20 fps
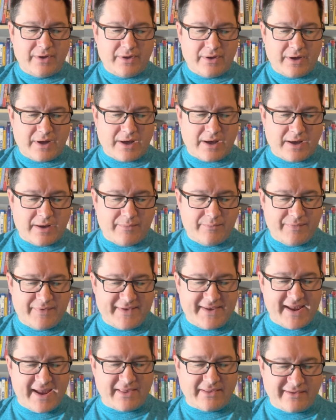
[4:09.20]
um, the
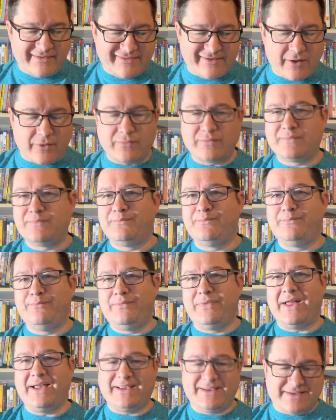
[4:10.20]
Daily Show
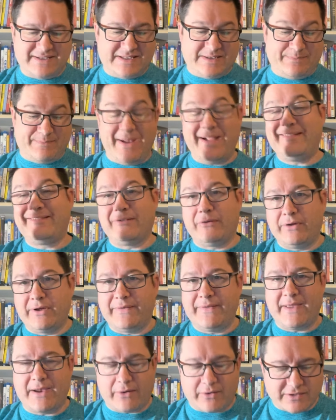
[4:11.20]
like special in
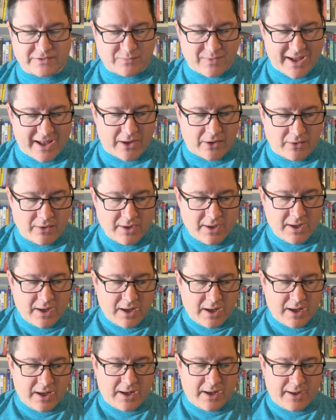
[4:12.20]
there as well,
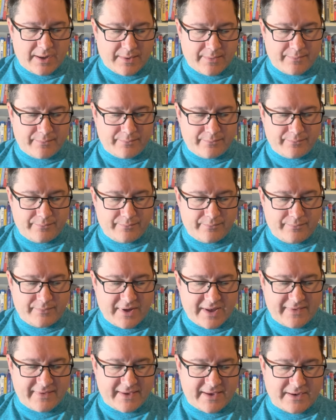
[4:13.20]
um,
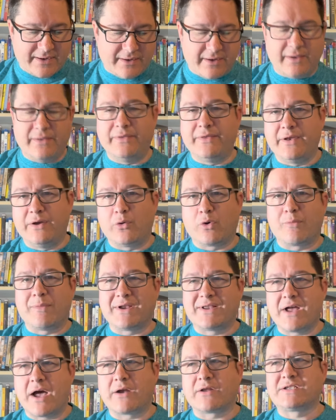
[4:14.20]
and then uh, the Norm
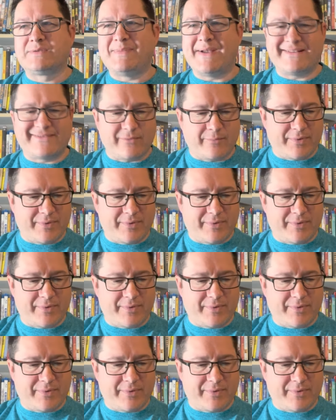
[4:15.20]
Macdonald special.